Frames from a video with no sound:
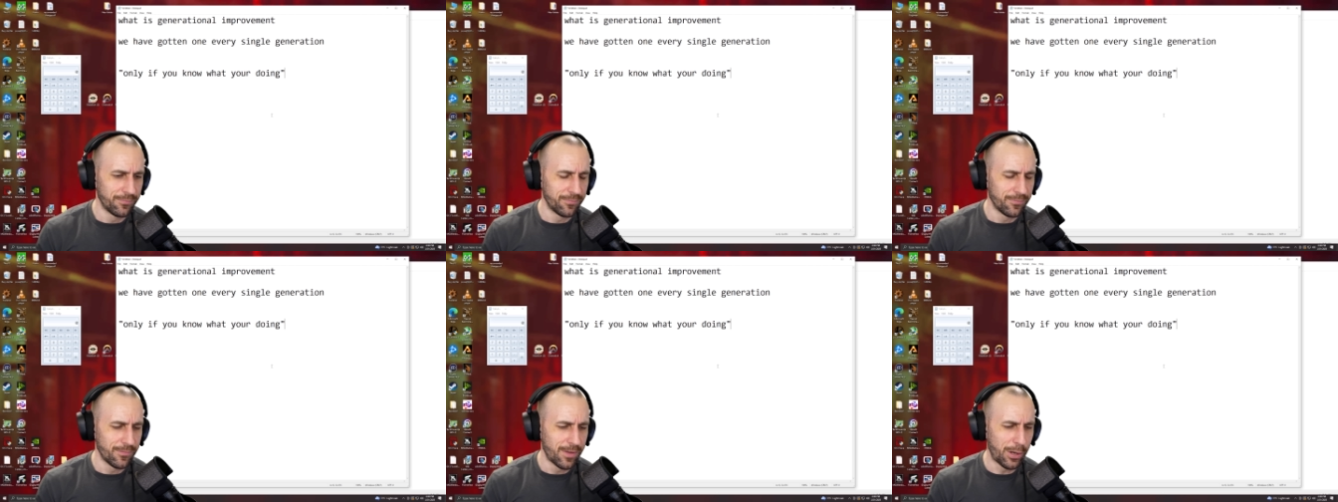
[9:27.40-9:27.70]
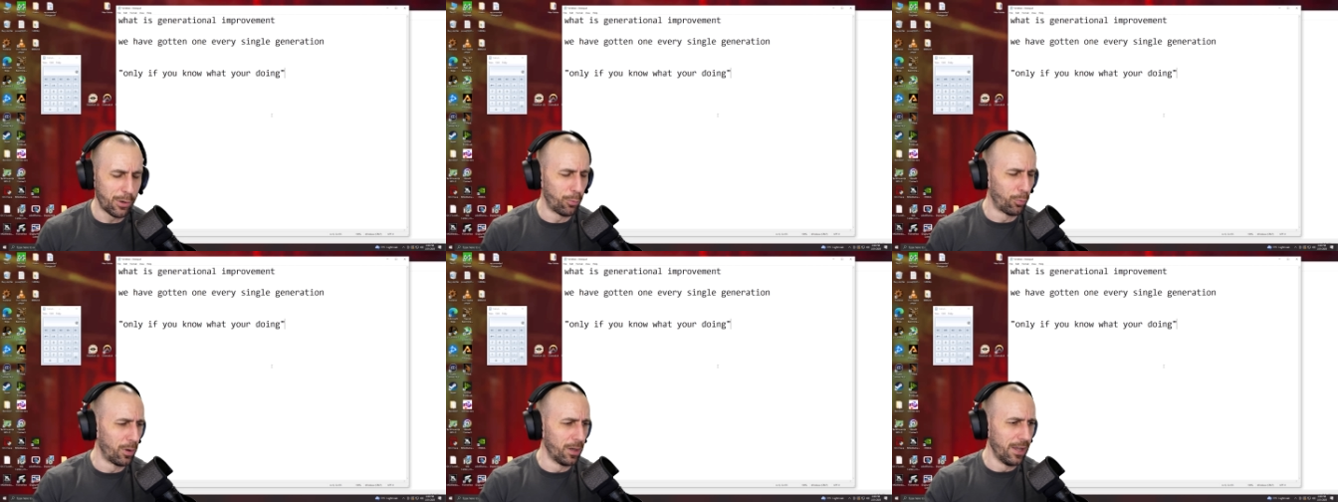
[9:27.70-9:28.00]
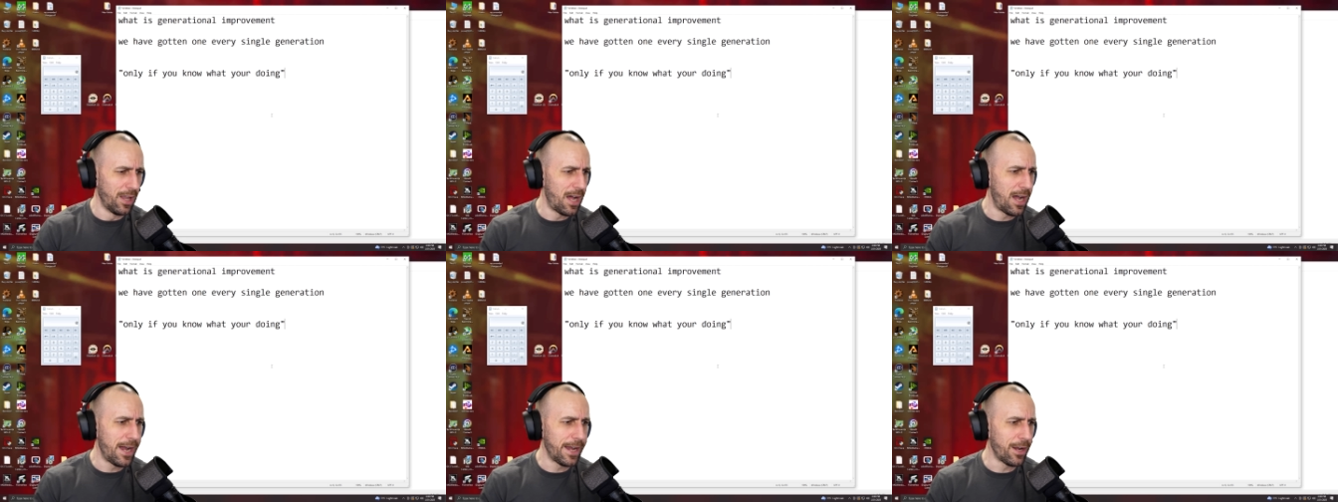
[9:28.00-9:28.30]
I don't
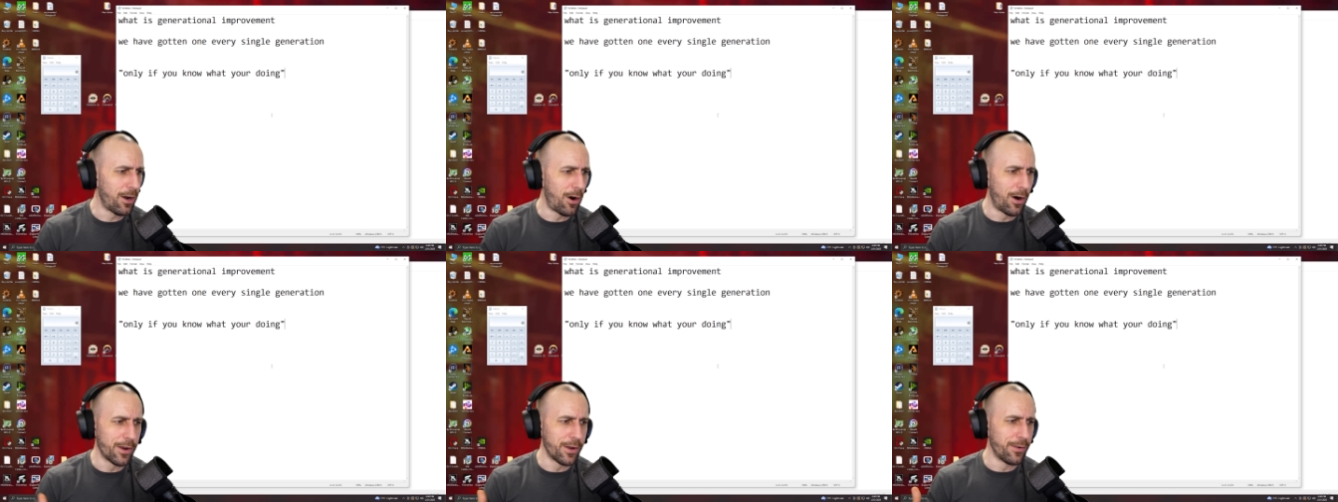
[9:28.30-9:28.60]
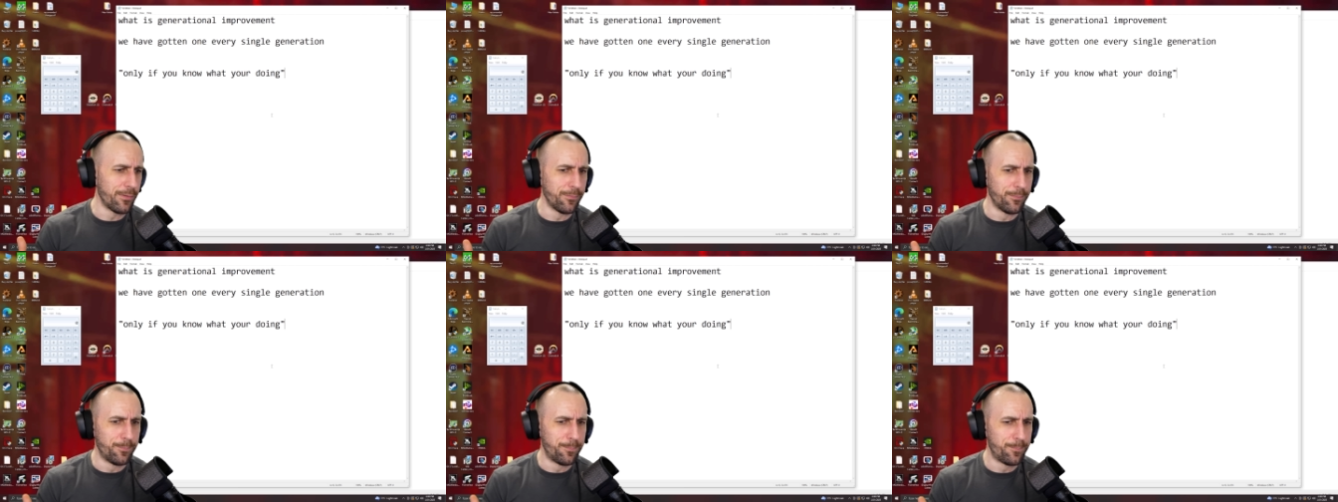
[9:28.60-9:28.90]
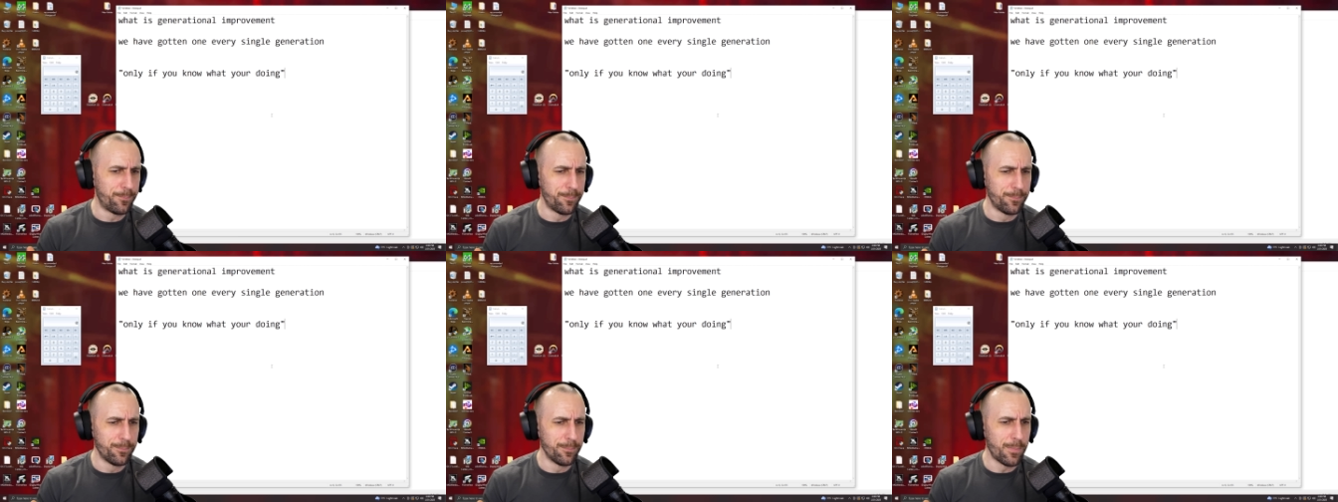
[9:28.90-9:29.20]
rely on
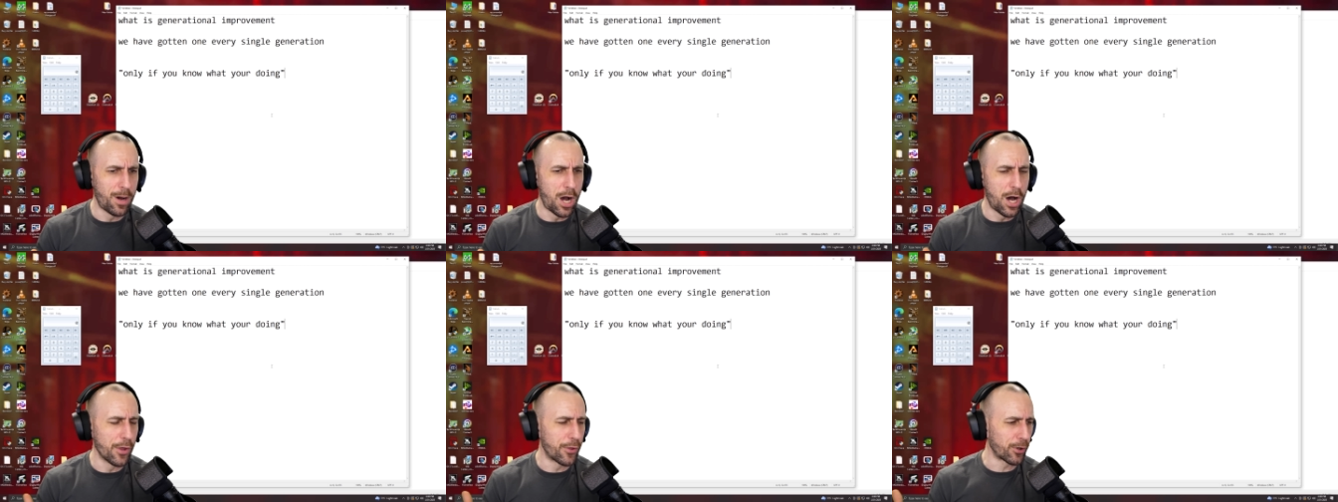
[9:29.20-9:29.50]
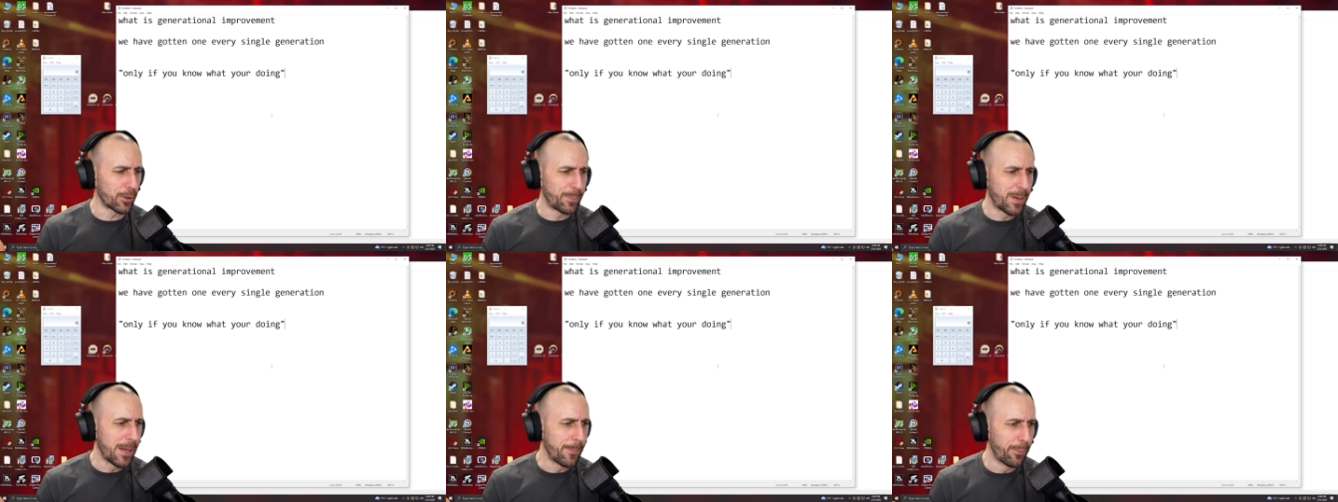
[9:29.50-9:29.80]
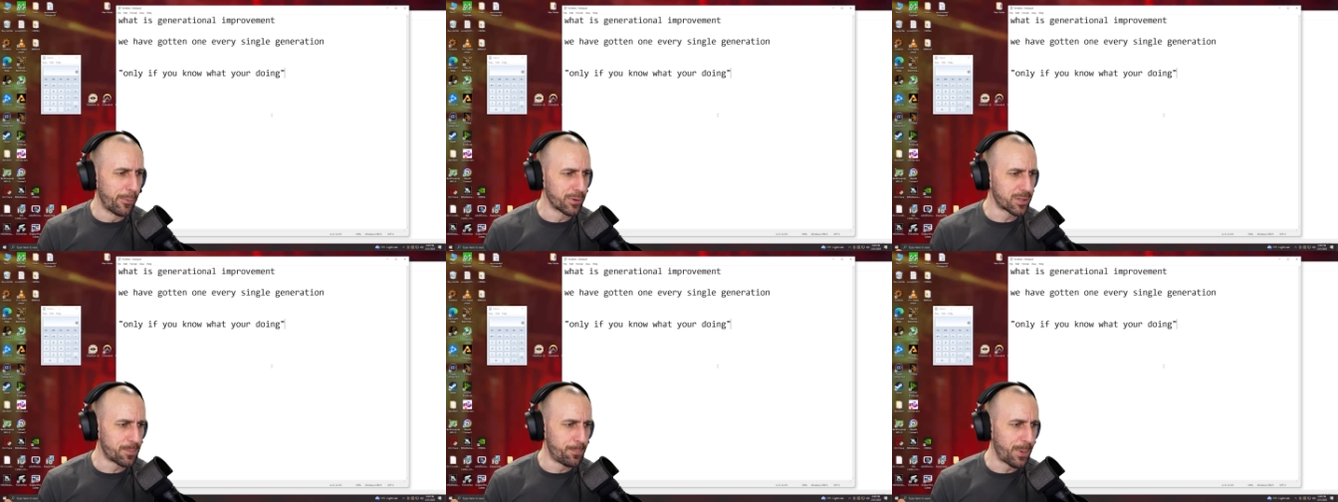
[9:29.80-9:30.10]
other
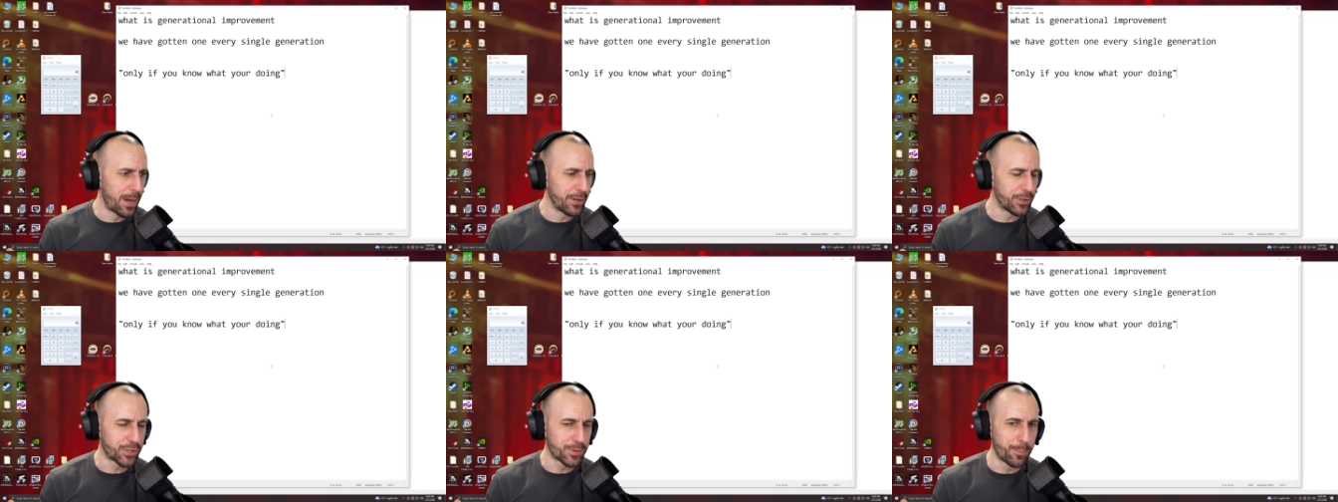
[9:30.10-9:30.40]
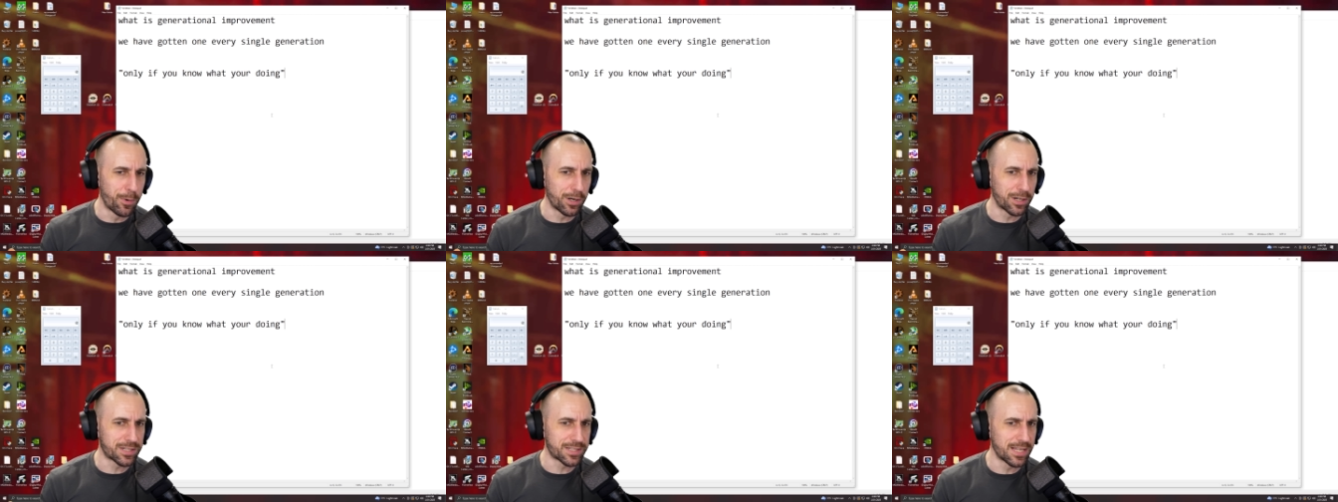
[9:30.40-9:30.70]
people's benchmarks